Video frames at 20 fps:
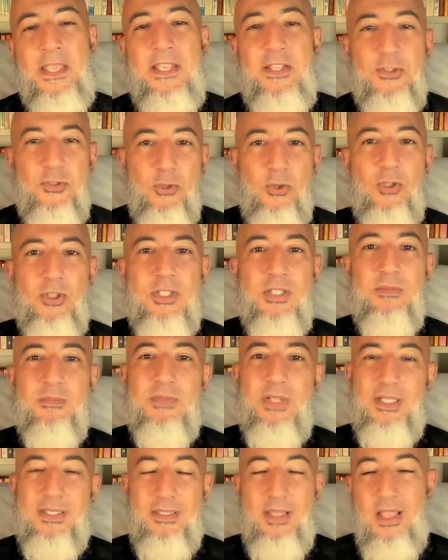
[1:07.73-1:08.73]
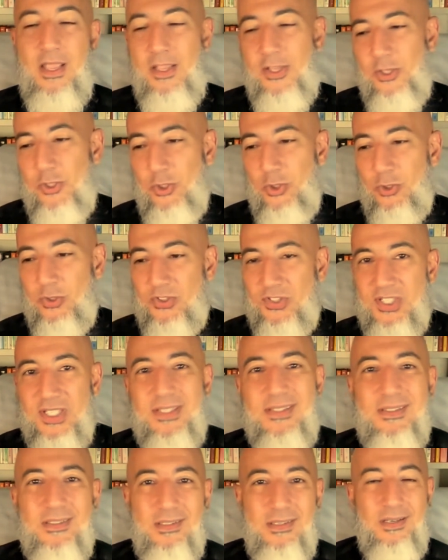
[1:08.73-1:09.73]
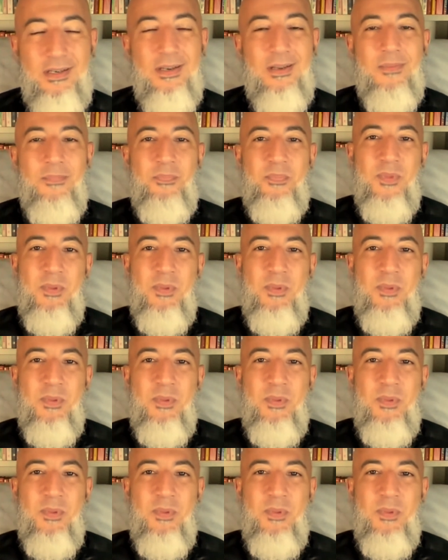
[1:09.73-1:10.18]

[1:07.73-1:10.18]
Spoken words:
he told them that your sister